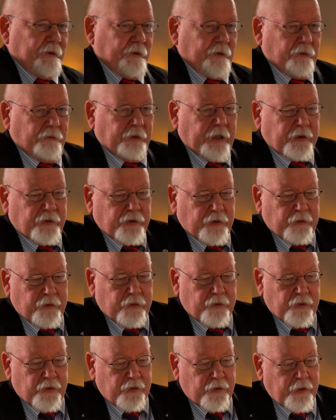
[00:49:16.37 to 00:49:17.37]

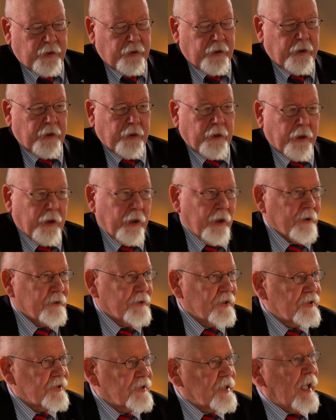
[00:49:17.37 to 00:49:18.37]
directions.
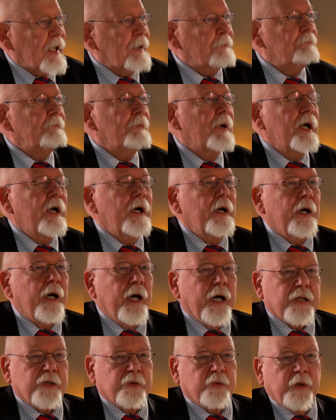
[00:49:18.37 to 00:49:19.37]
The same
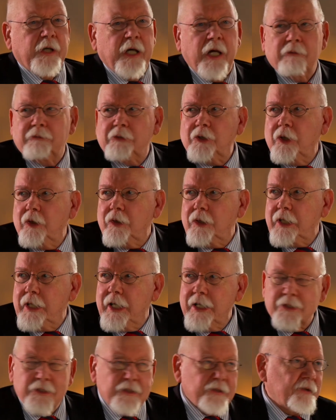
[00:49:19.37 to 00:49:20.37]
as we have on our
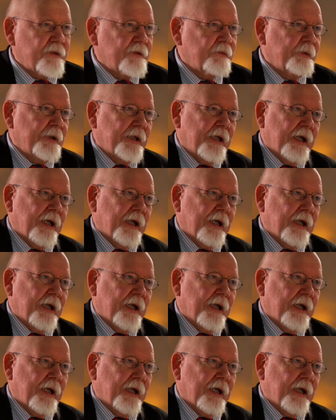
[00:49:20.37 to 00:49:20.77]
lights, we